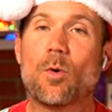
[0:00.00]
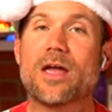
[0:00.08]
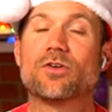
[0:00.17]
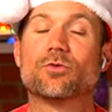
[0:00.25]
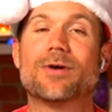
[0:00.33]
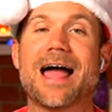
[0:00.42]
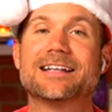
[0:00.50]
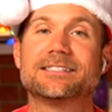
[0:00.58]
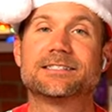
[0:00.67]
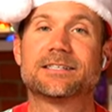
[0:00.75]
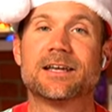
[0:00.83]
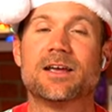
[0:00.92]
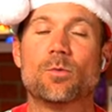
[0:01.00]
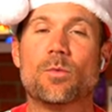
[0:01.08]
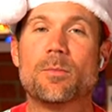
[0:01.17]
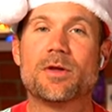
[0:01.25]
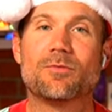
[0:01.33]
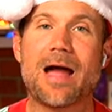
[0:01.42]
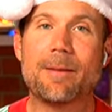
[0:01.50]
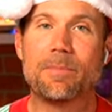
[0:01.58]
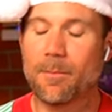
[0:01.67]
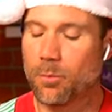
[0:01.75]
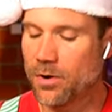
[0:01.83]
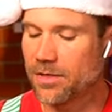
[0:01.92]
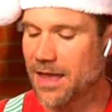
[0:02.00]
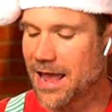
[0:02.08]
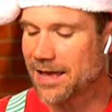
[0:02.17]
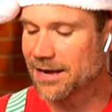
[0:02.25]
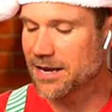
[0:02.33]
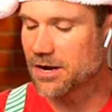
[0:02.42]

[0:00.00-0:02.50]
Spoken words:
away the rest when we wrap up with Anna